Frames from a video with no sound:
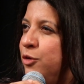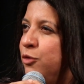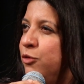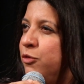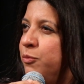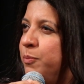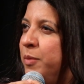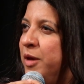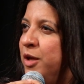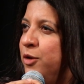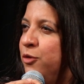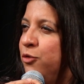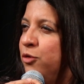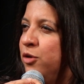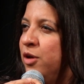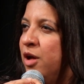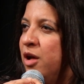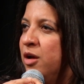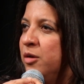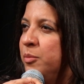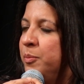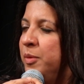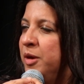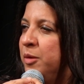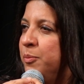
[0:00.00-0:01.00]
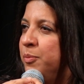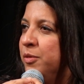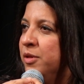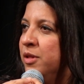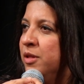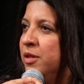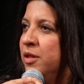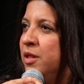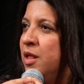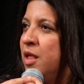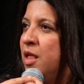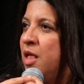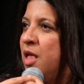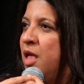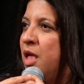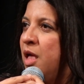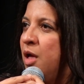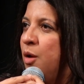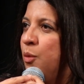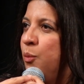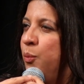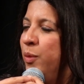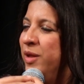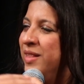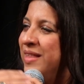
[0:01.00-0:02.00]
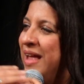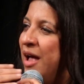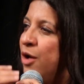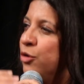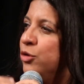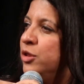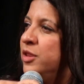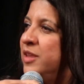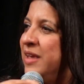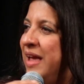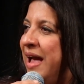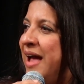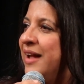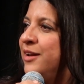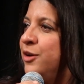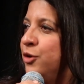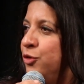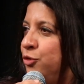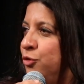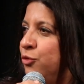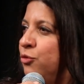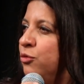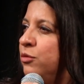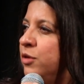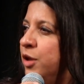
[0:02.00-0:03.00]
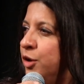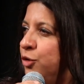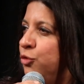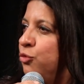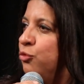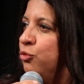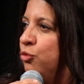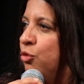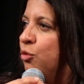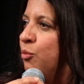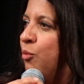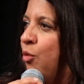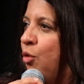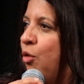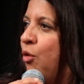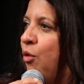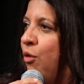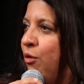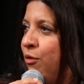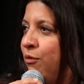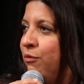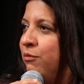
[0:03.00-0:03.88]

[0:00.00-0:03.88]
to speak to young people without the attitude that you know more.